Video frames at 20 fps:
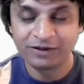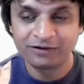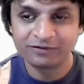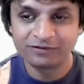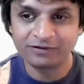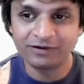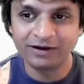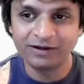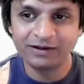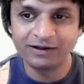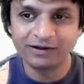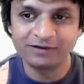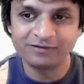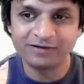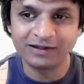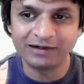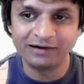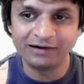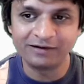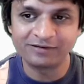So now you can
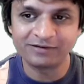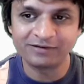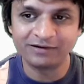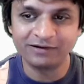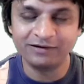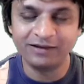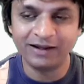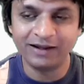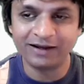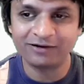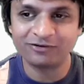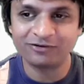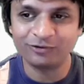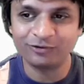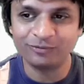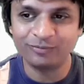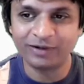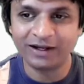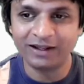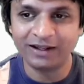see it listed the
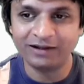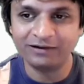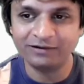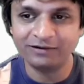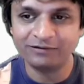actual brand.